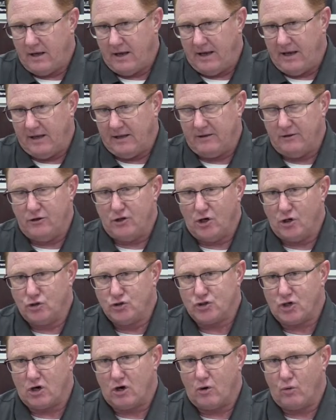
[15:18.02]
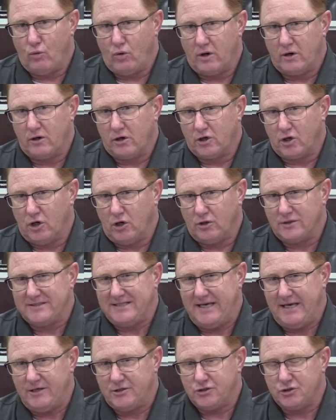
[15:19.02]
And those are what are called
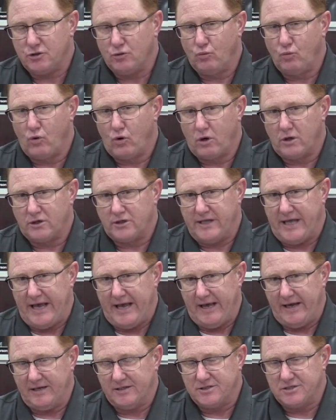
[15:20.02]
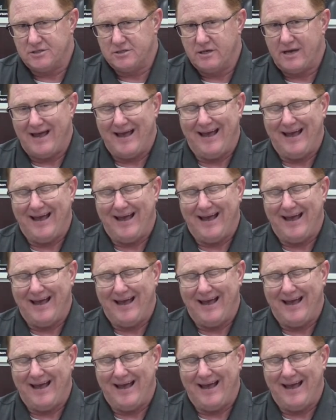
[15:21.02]
teacher work days,